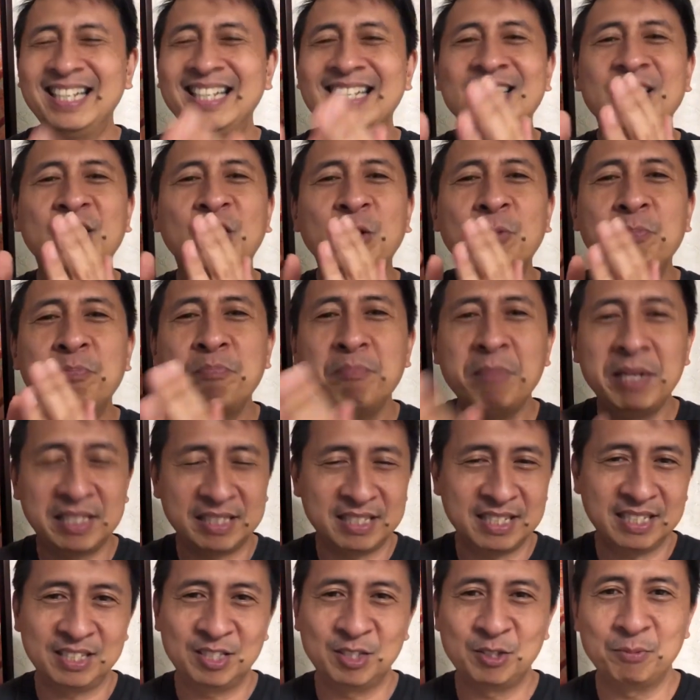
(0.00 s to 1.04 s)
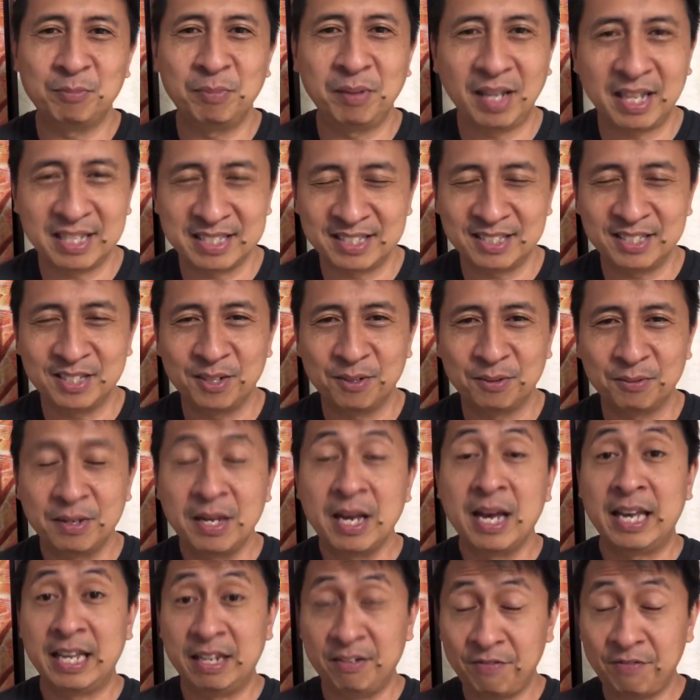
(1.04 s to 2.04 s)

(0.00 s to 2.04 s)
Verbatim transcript: He is committed to bless you.